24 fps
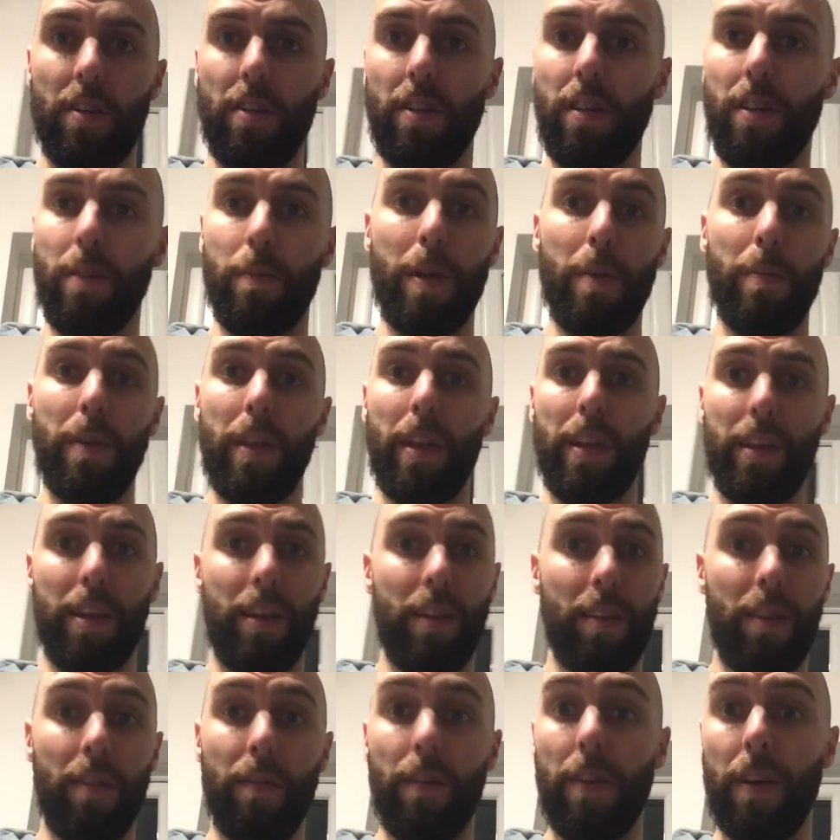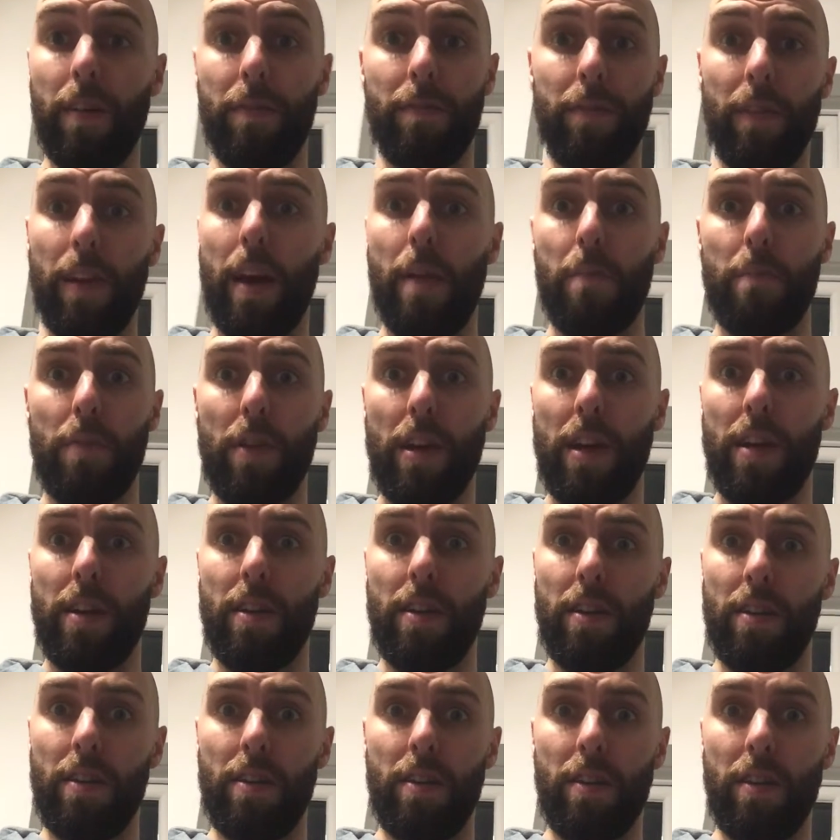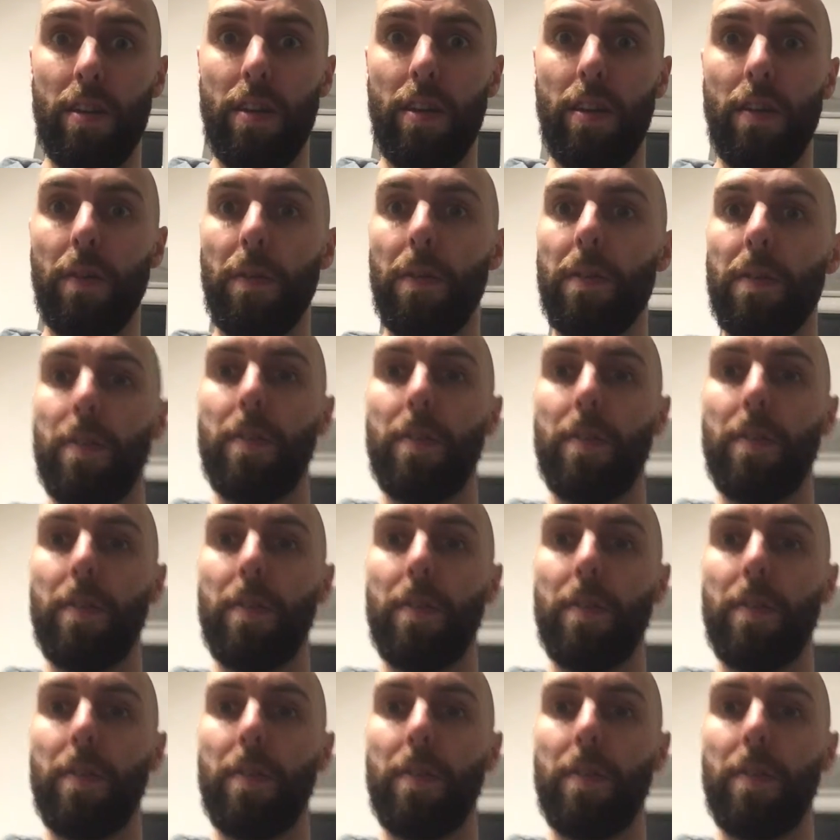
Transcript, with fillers: or maybe like a flatbread, you know,